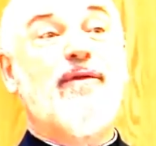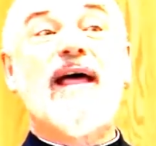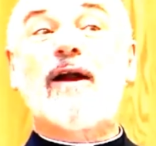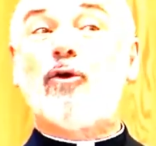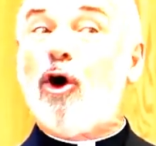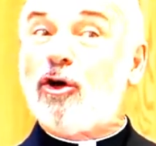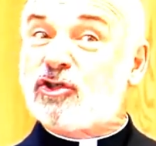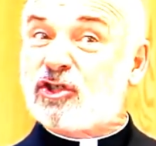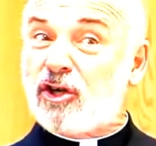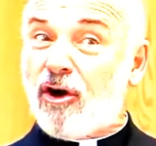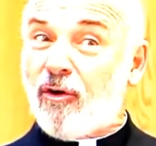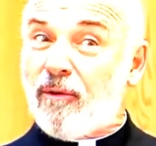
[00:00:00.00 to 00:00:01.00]
That
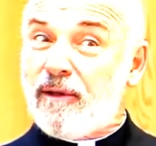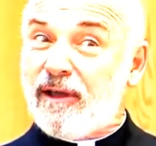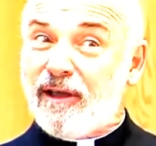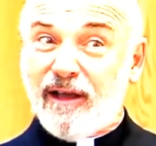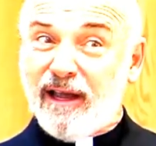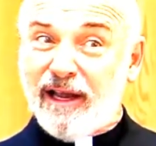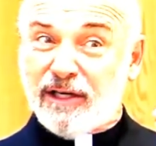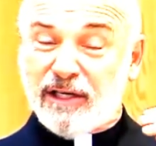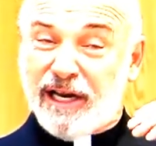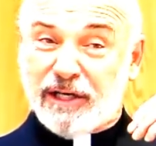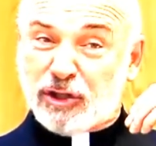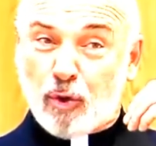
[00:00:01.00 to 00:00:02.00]
also
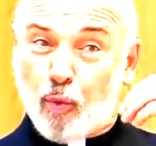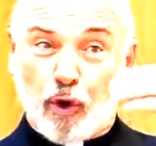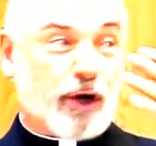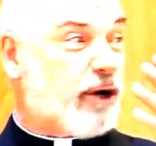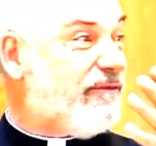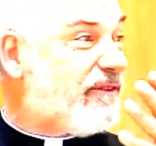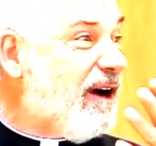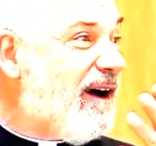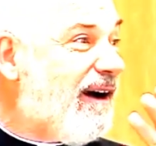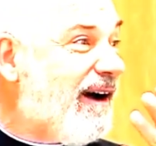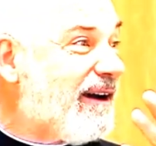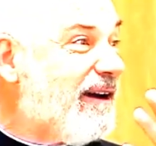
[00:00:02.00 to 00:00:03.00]
is, is a work of
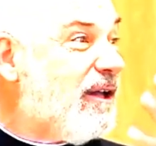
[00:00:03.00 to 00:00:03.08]
God.